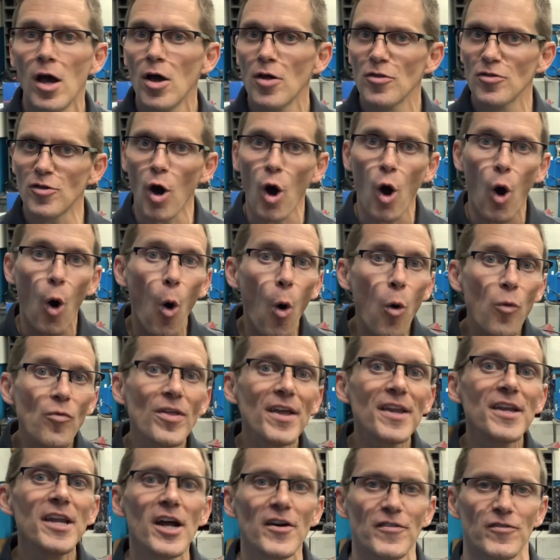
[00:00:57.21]
The
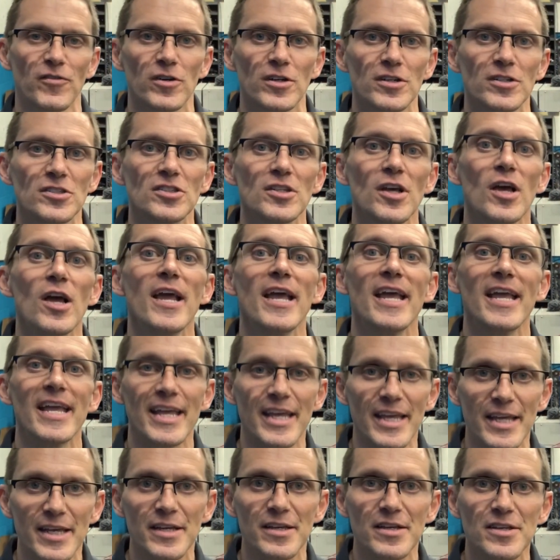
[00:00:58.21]
only difference
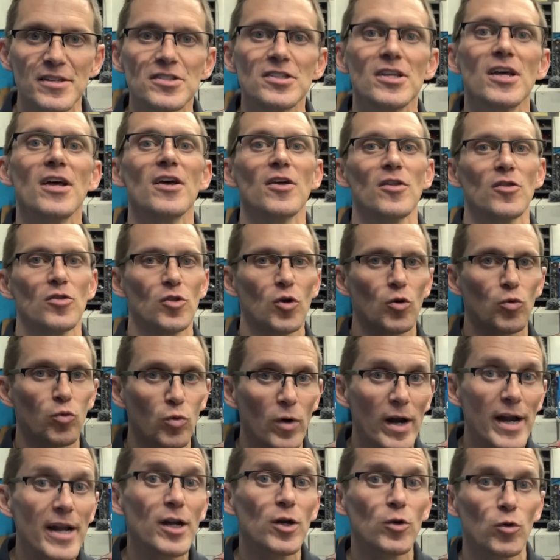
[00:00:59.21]
is the
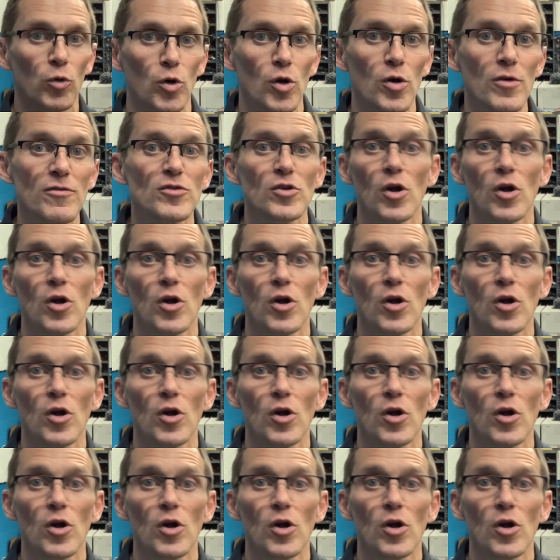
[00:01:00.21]
ring grooves